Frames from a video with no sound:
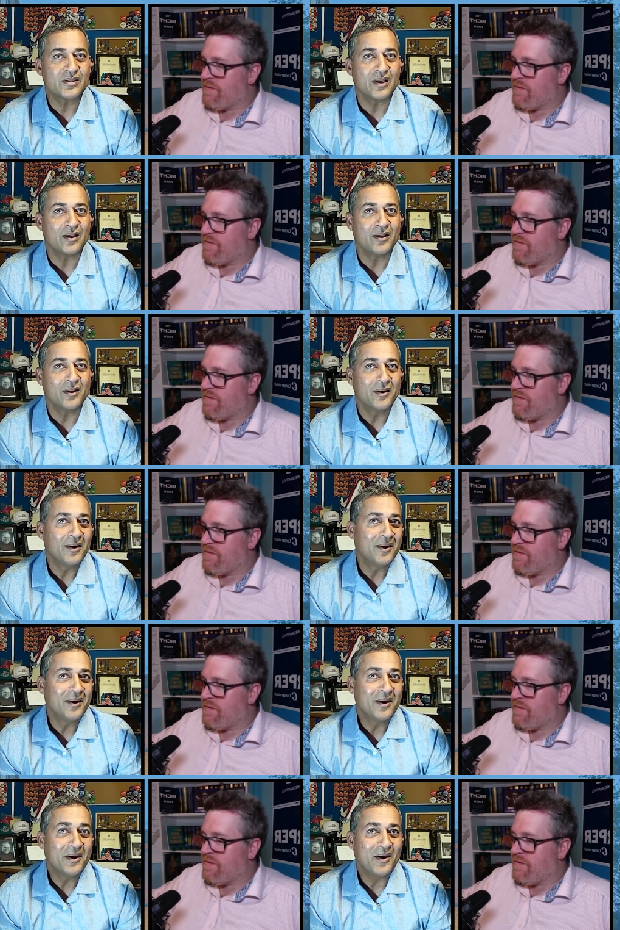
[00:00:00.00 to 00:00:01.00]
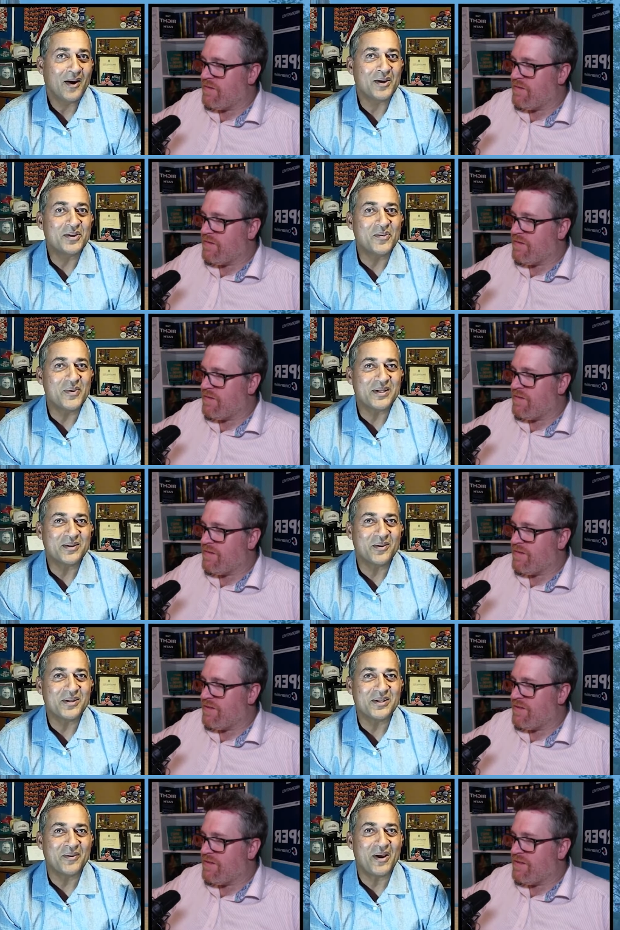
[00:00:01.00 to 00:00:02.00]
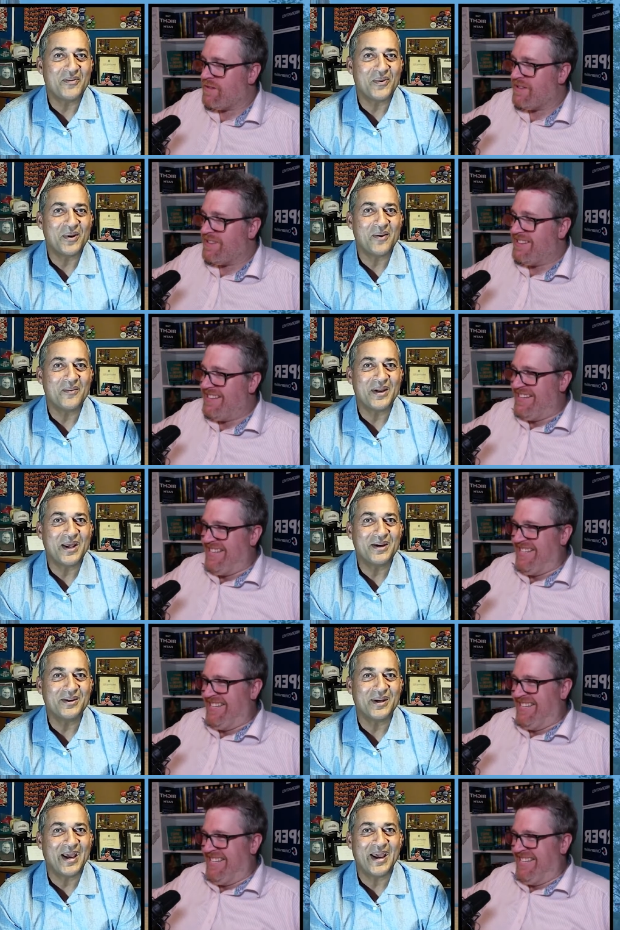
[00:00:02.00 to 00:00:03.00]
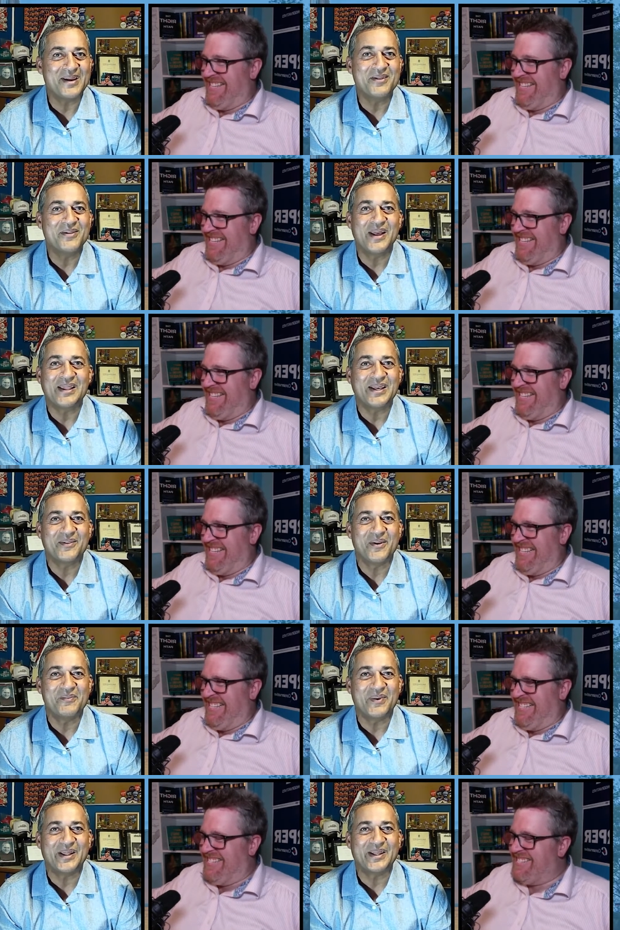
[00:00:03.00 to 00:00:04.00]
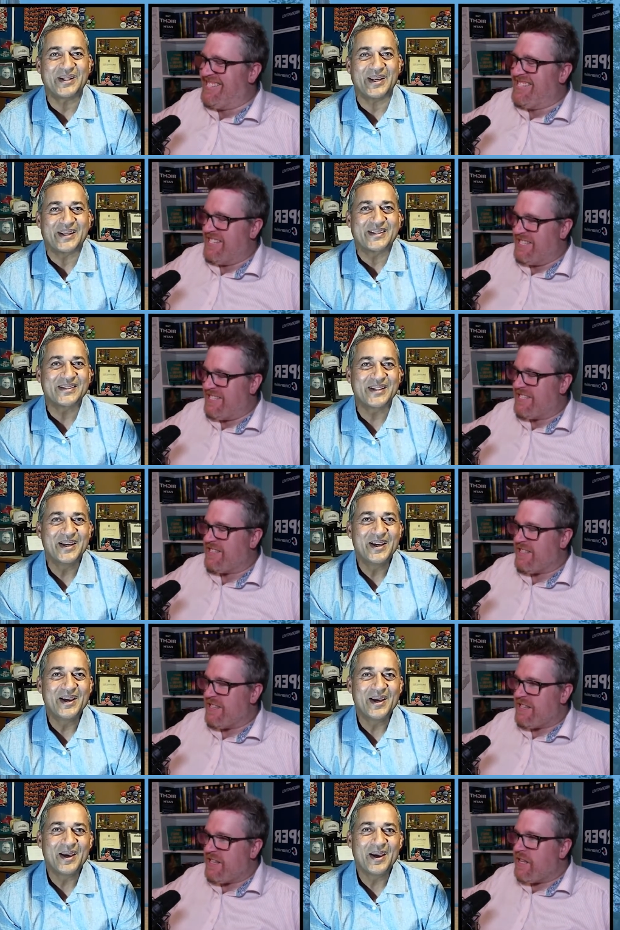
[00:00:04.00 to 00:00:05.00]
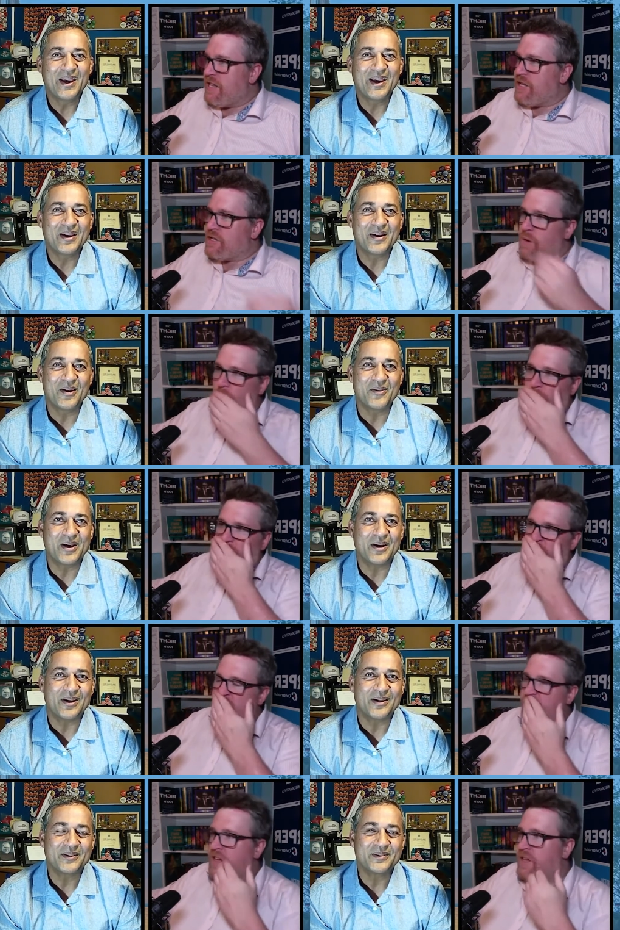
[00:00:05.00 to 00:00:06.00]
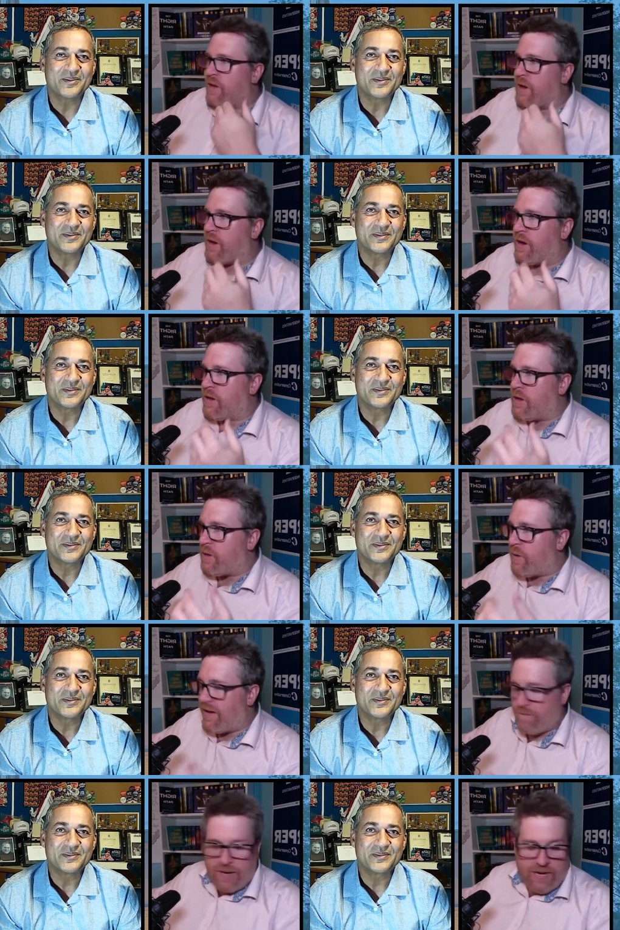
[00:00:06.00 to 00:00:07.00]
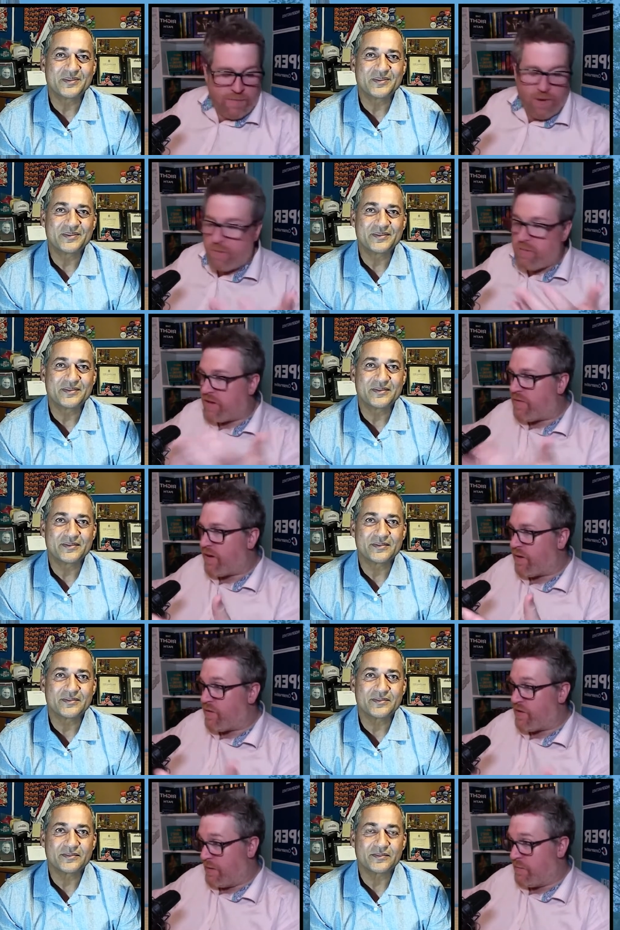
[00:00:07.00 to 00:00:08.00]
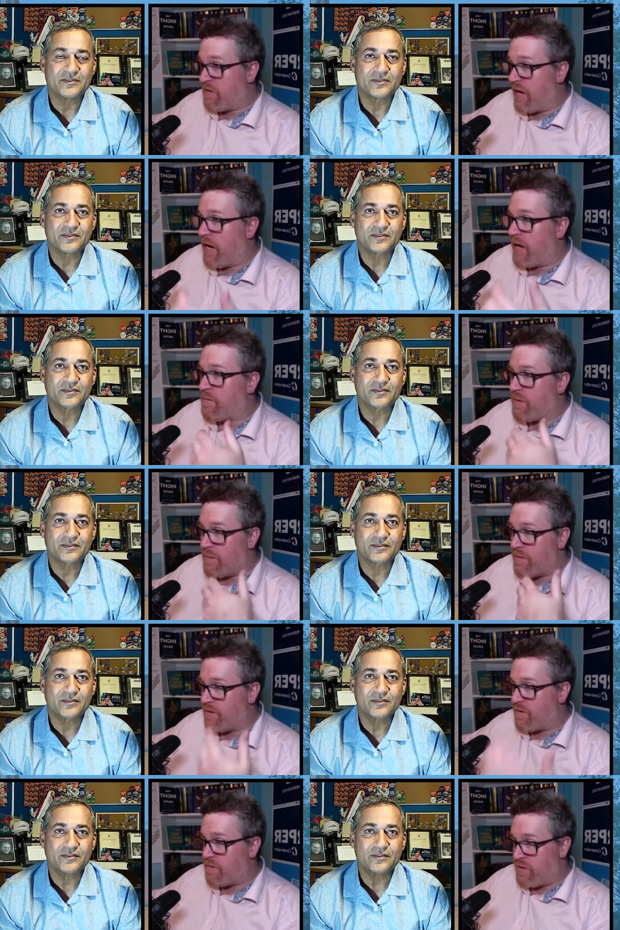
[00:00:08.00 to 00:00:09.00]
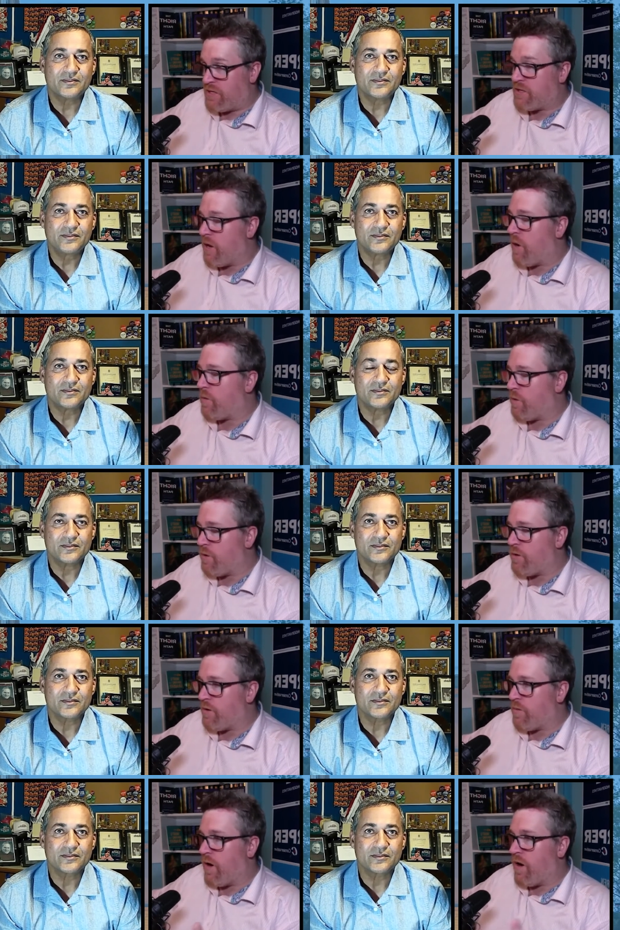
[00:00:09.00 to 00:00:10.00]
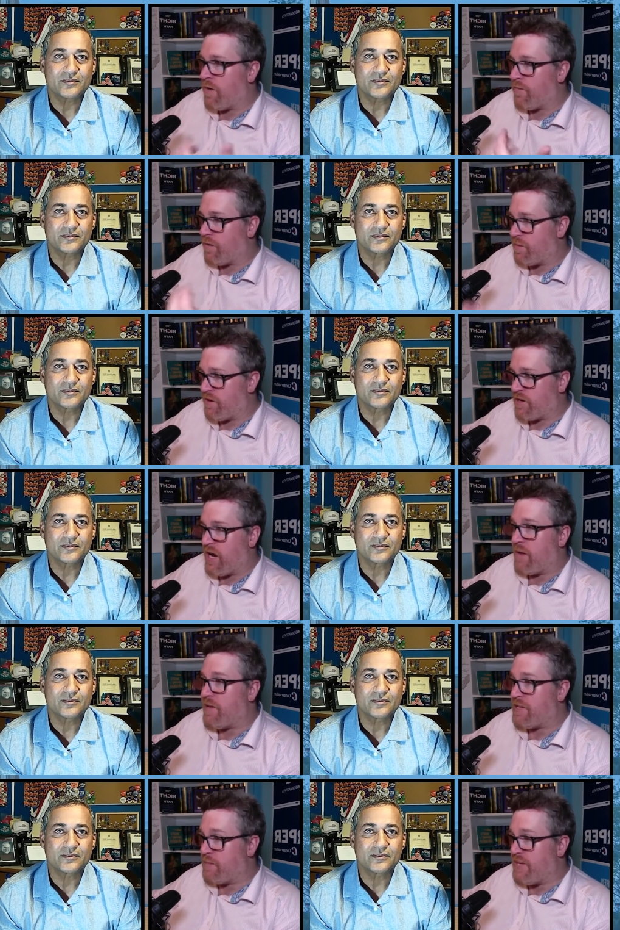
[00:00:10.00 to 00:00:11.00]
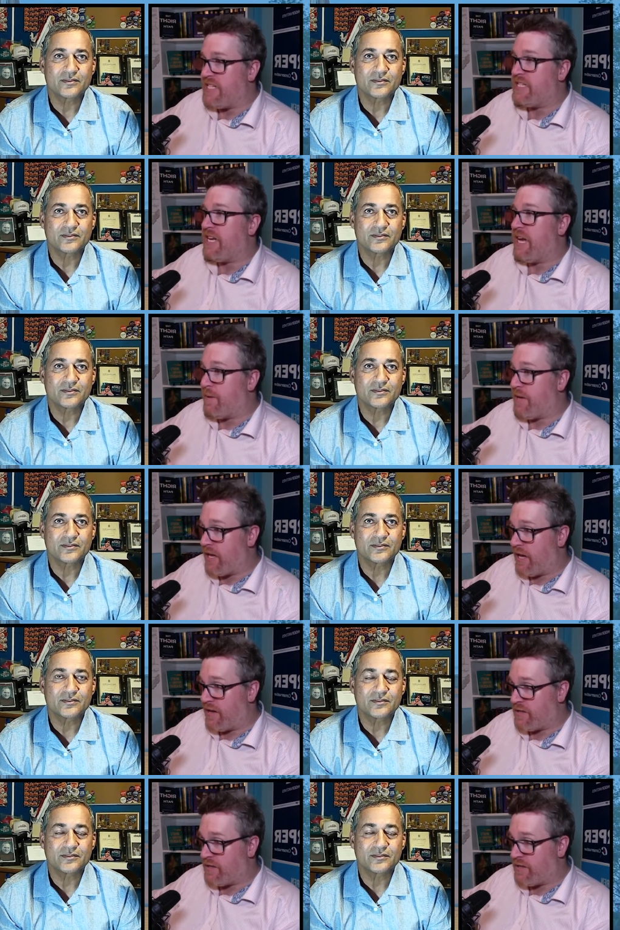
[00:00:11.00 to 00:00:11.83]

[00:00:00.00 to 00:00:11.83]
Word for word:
Speaker 1: Uh, on two weeks' notice, I ran for a nomination. I knew nothing about politics. So here we are.
Speaker 2: You you have been a public figure for some time. People will know who you are from your time as a PCMLA, as